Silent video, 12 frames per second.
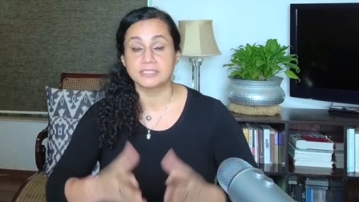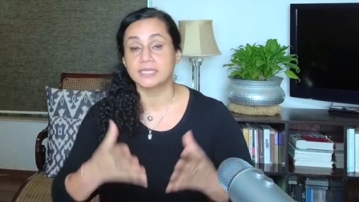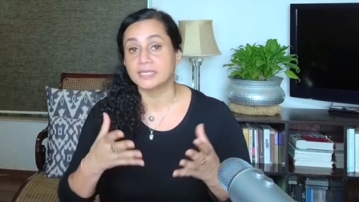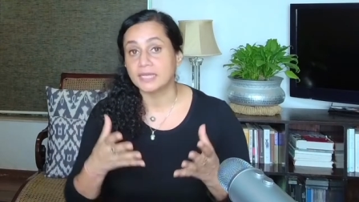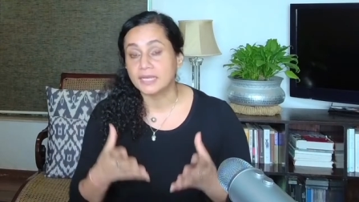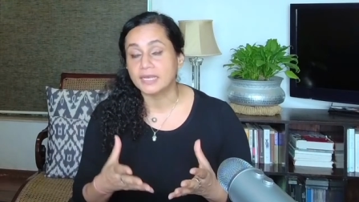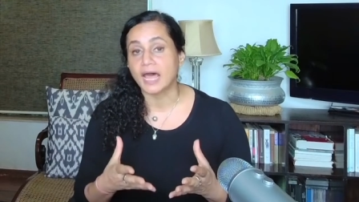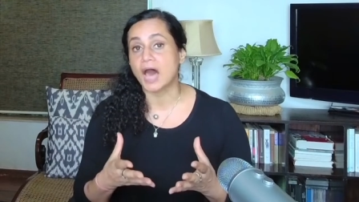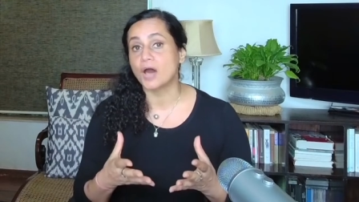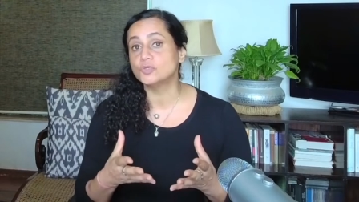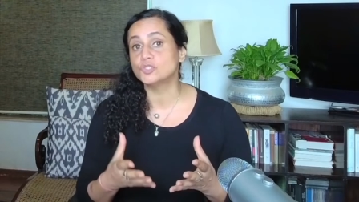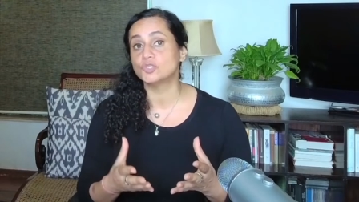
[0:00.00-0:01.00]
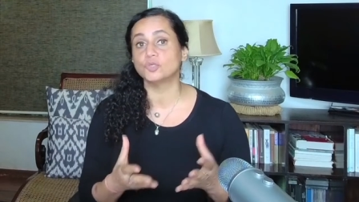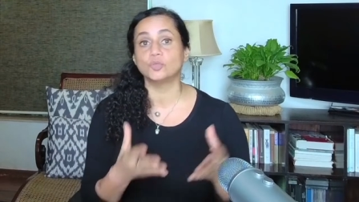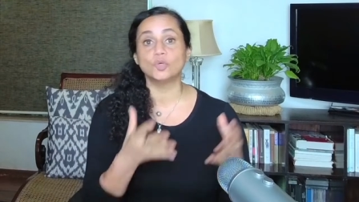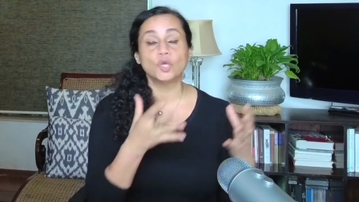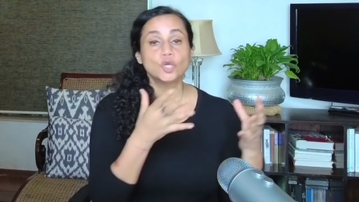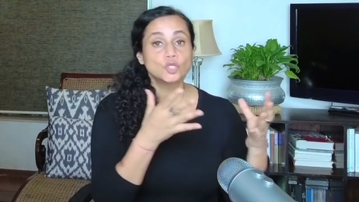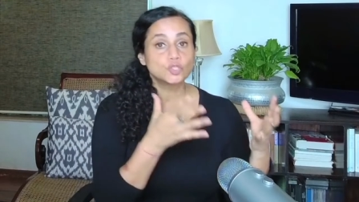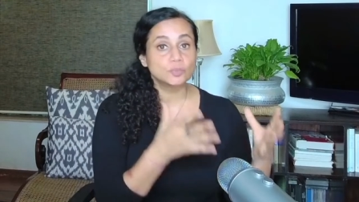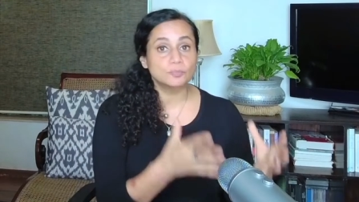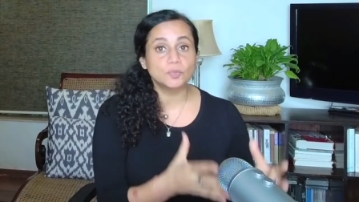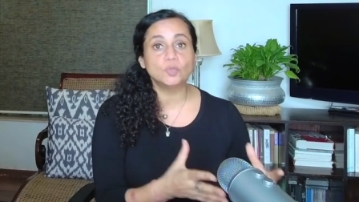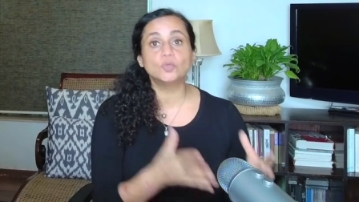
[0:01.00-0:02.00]
It allows you to
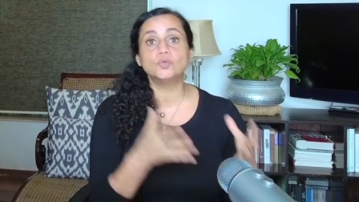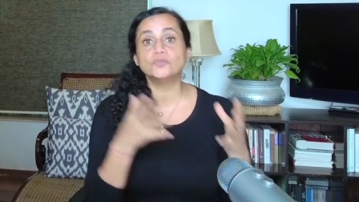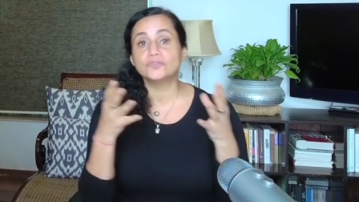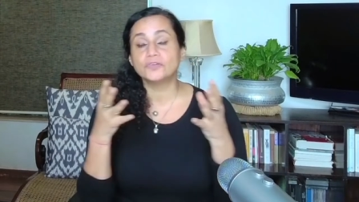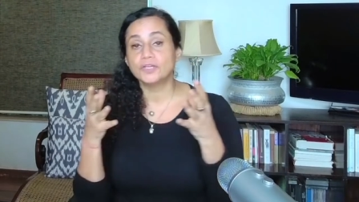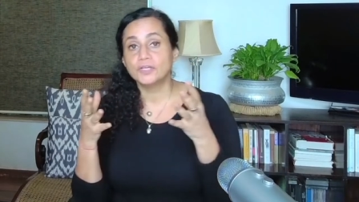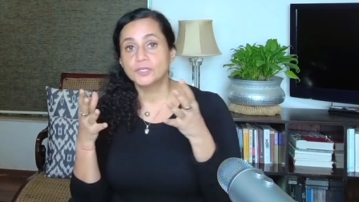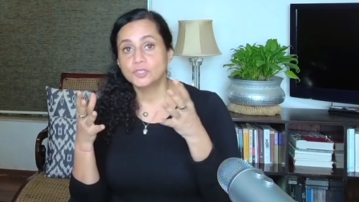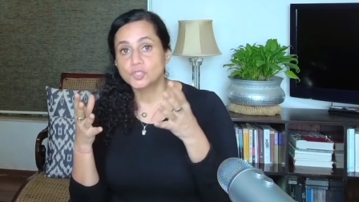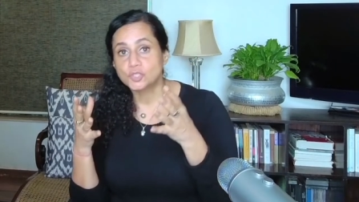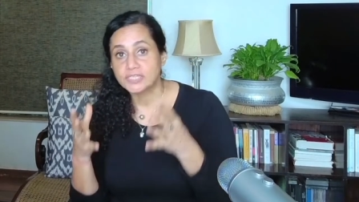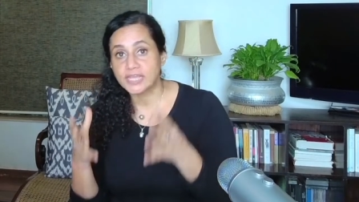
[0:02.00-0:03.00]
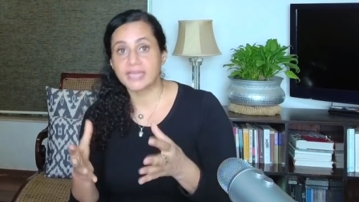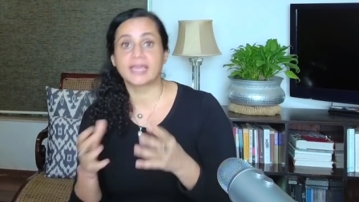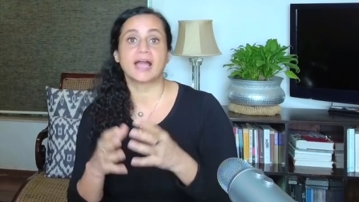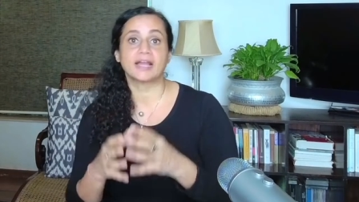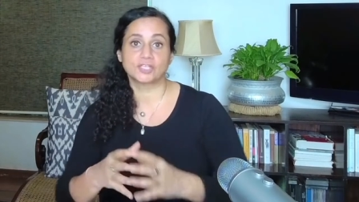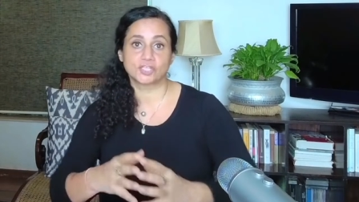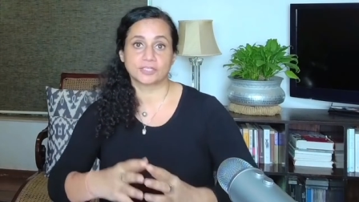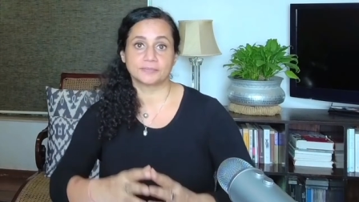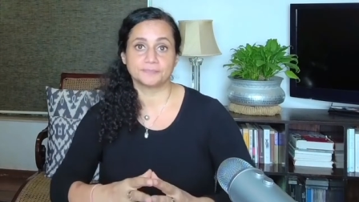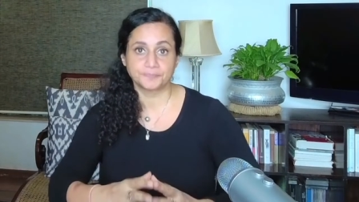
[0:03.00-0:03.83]
move, to take action.